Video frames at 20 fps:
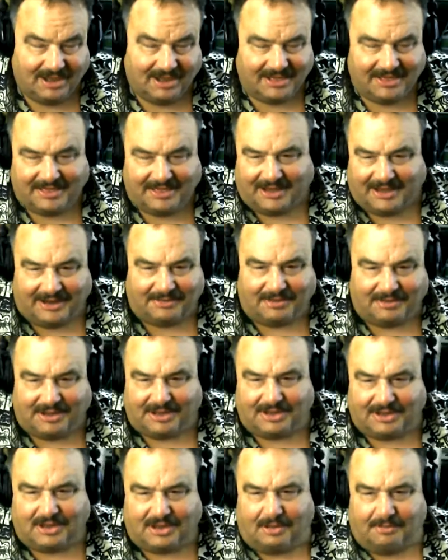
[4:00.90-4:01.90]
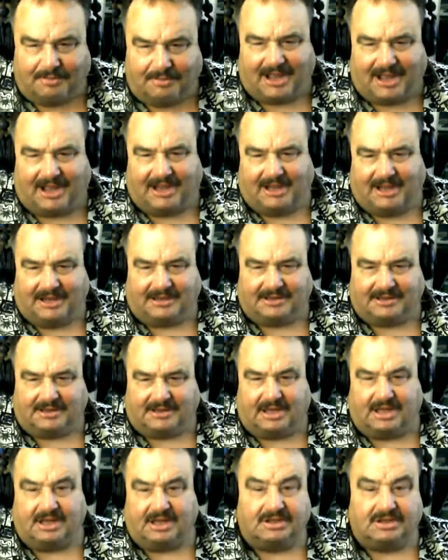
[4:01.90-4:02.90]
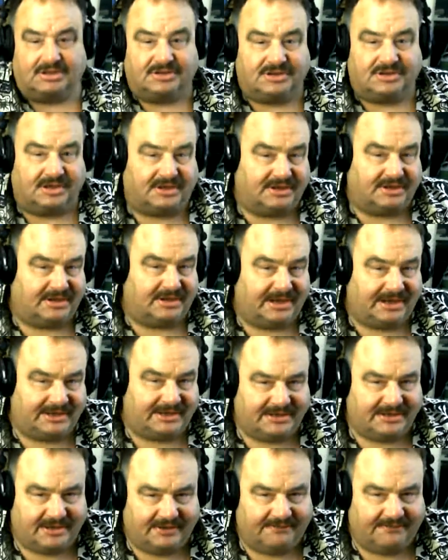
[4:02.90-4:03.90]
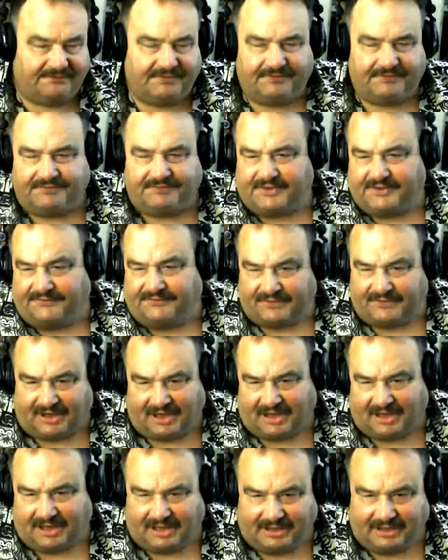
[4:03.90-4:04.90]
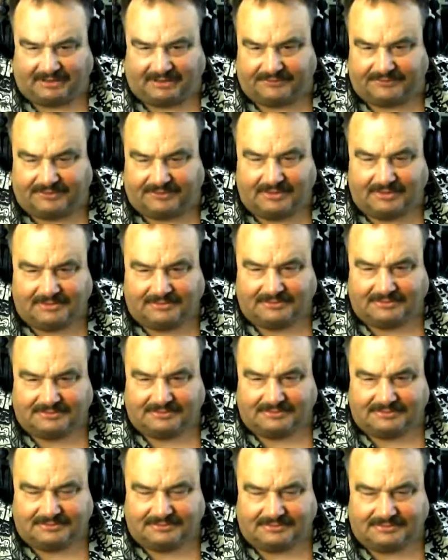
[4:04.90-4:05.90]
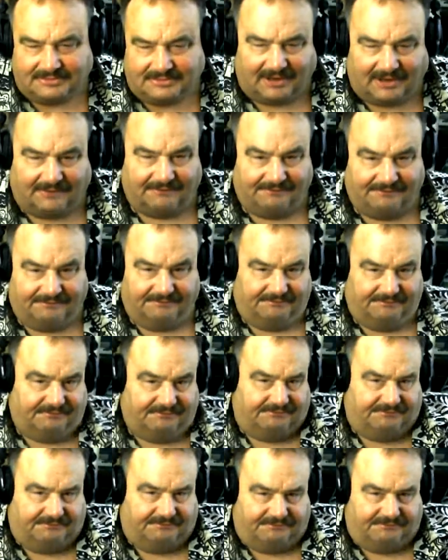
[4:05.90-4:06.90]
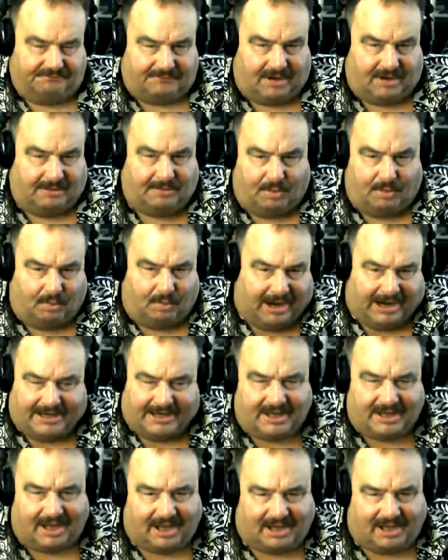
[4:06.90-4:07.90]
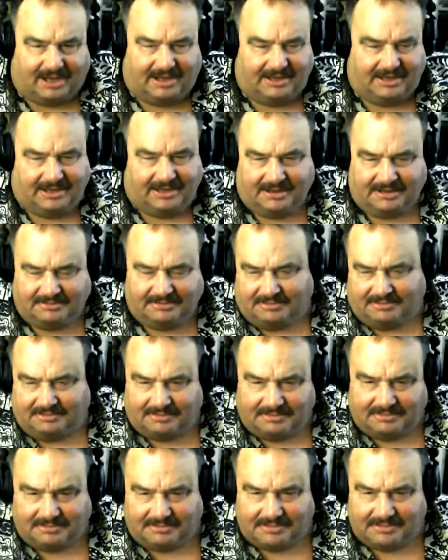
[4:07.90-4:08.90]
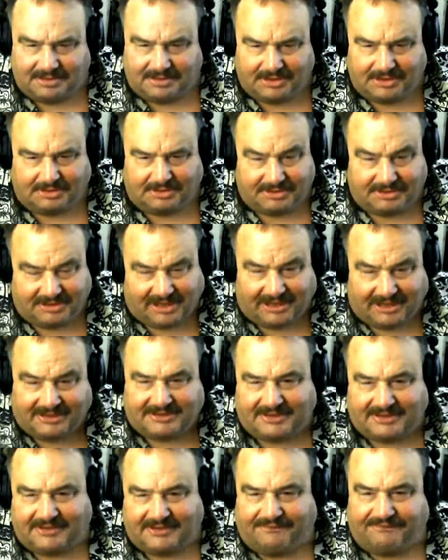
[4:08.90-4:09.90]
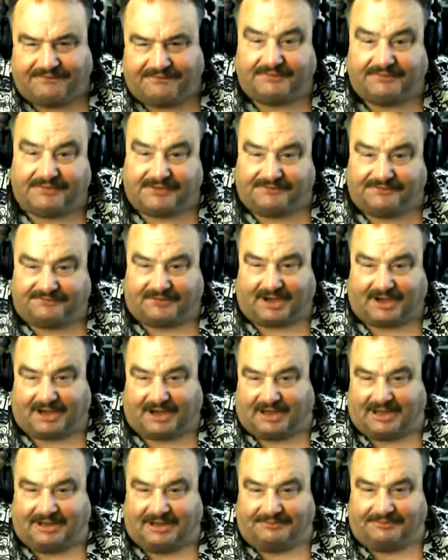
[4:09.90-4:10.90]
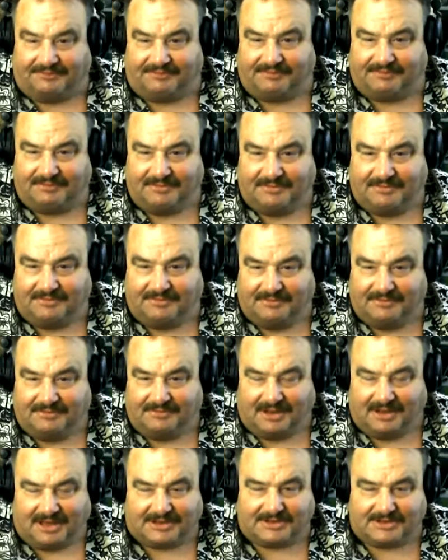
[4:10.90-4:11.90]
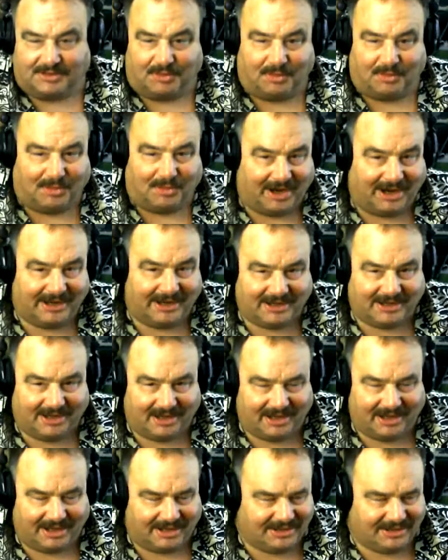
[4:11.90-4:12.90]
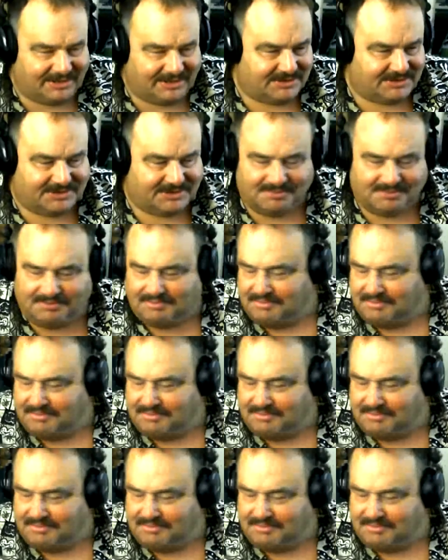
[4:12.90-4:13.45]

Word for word: They want to go back to 1955. Now, I'm a white guy. You know, in 1955, us white guys,